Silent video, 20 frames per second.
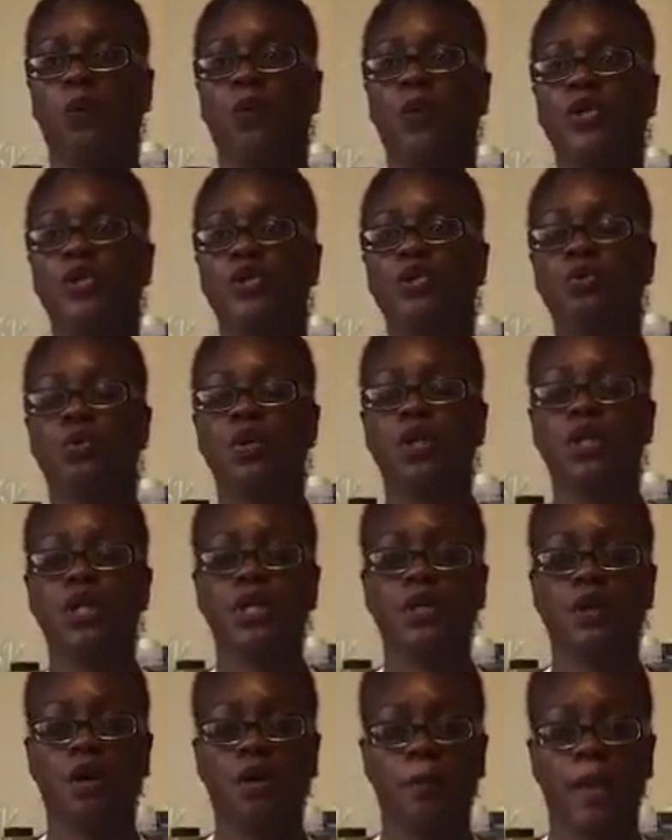when you
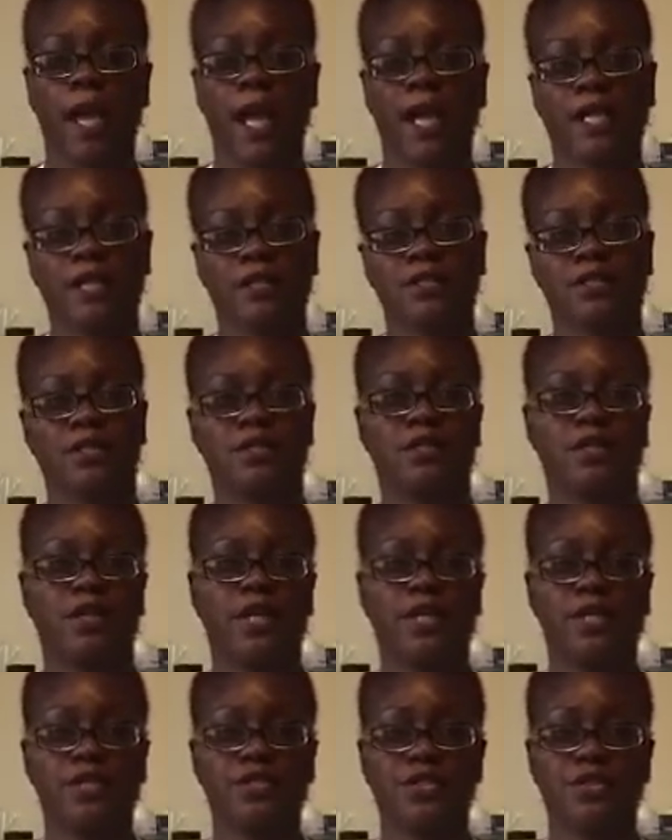really go back into the
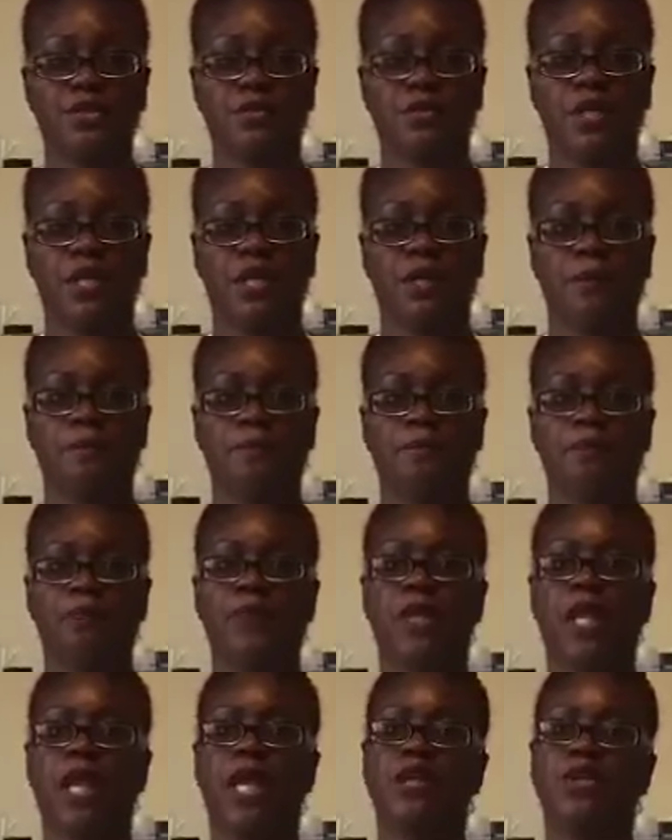history
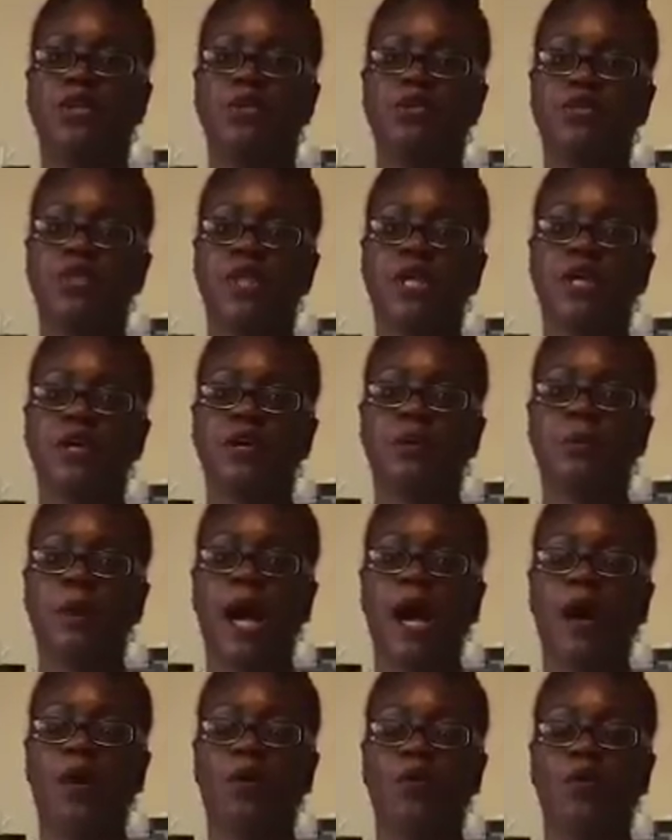and you think
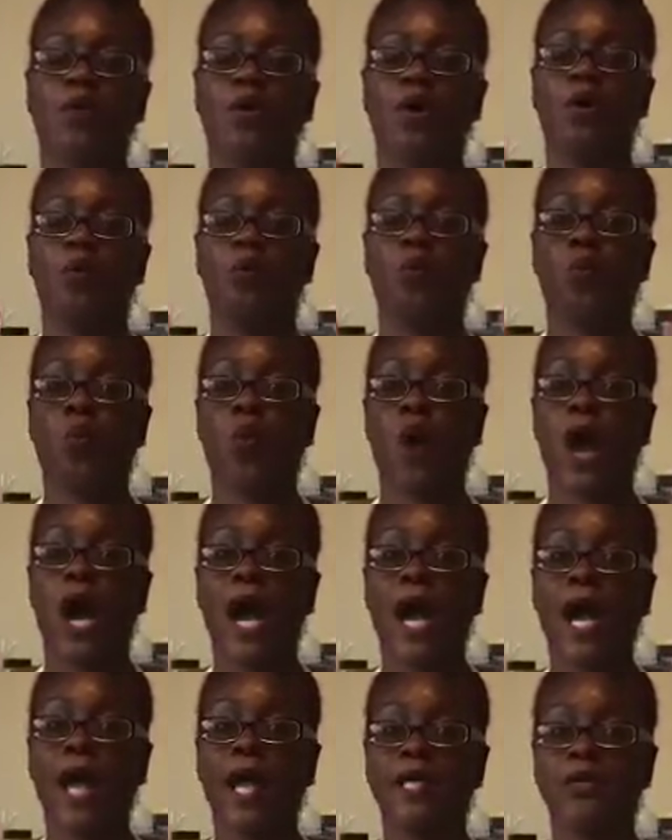about
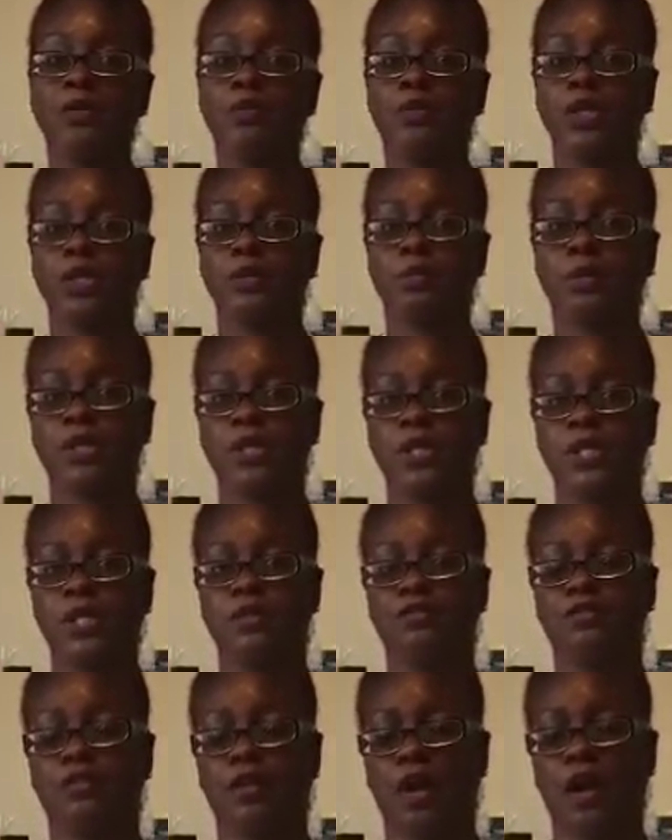why we
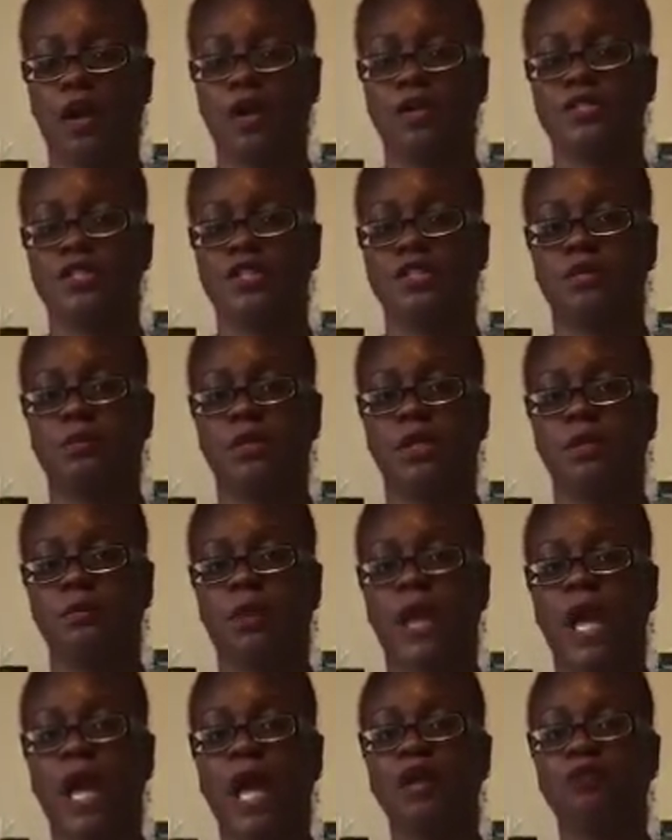believe lard to be
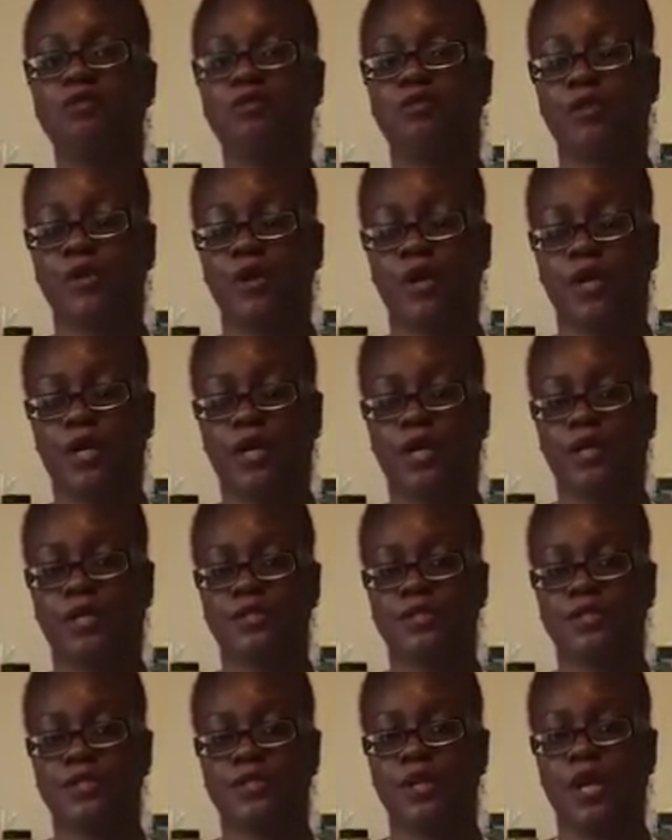bad for
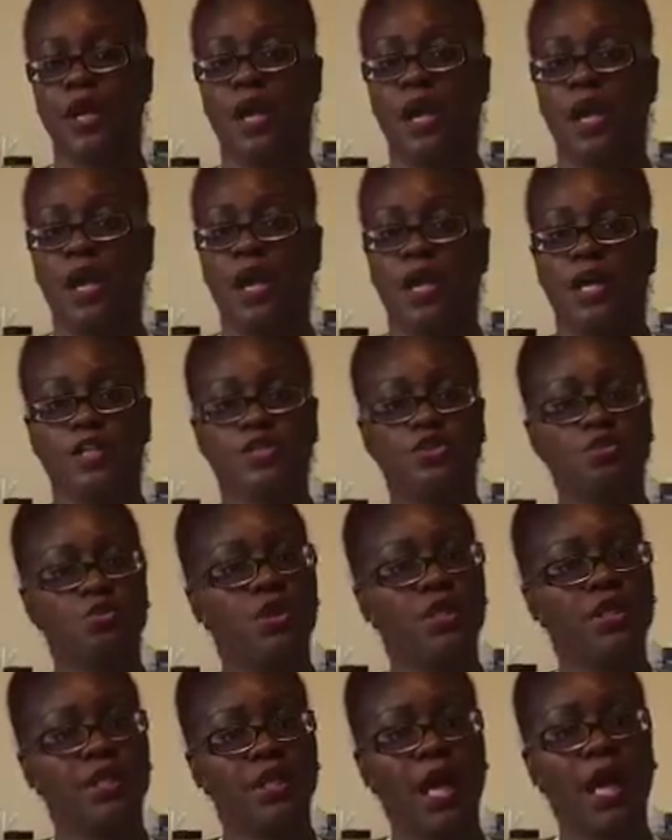us, it's
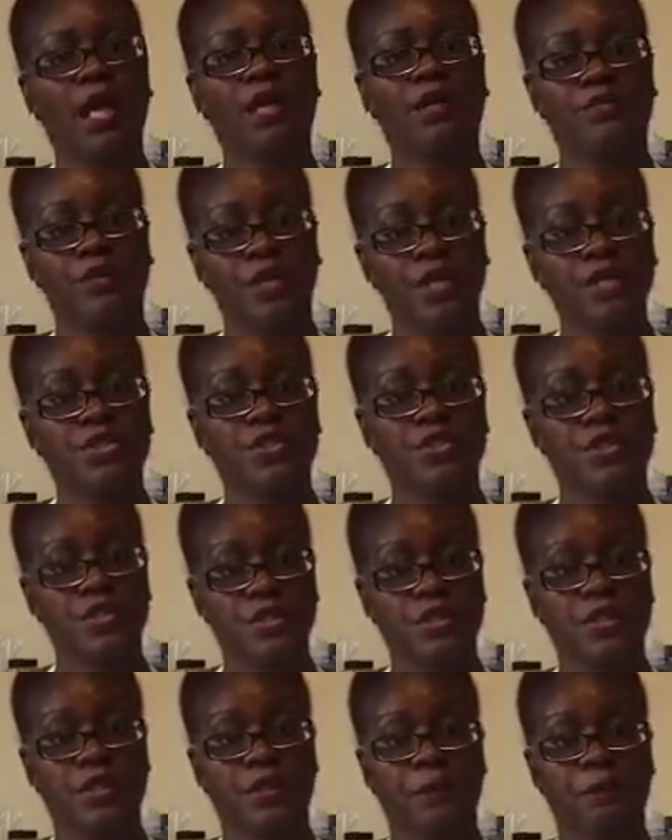really kind of
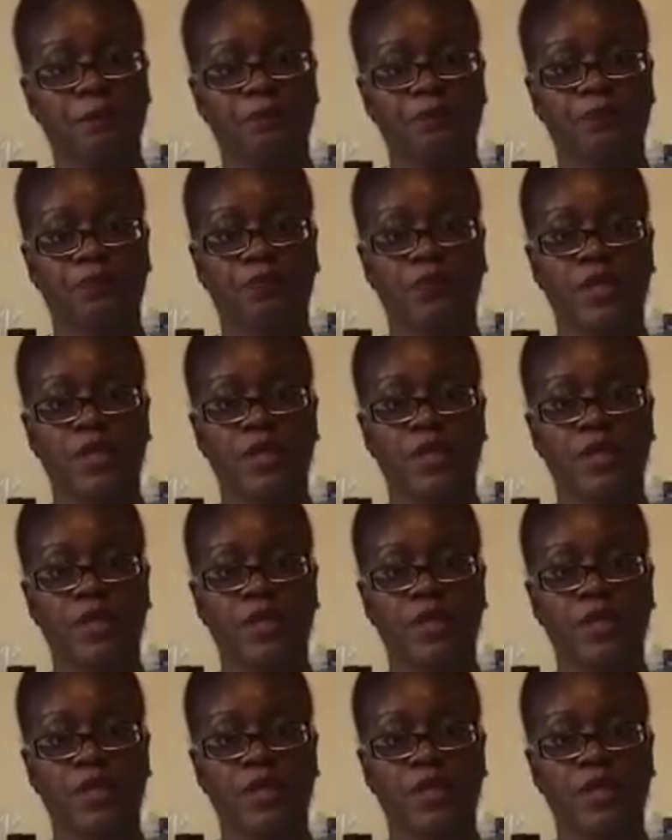interesting.